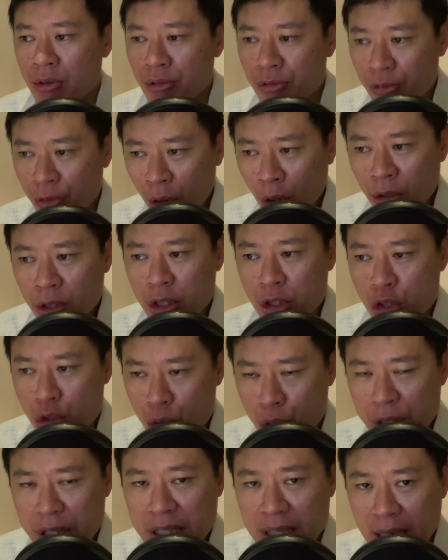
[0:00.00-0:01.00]
for the
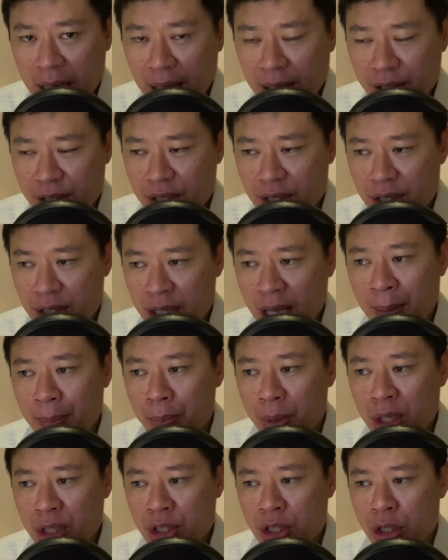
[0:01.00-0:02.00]
three cards,
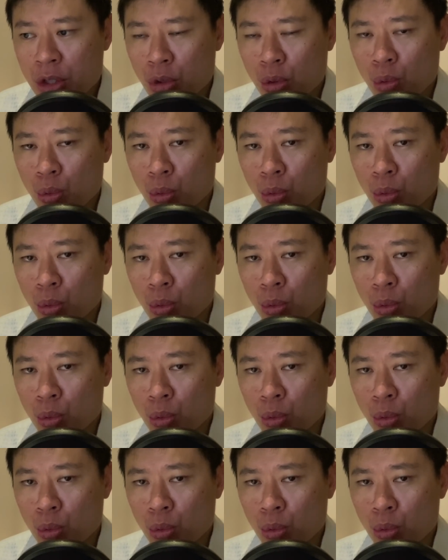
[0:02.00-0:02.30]
that brings it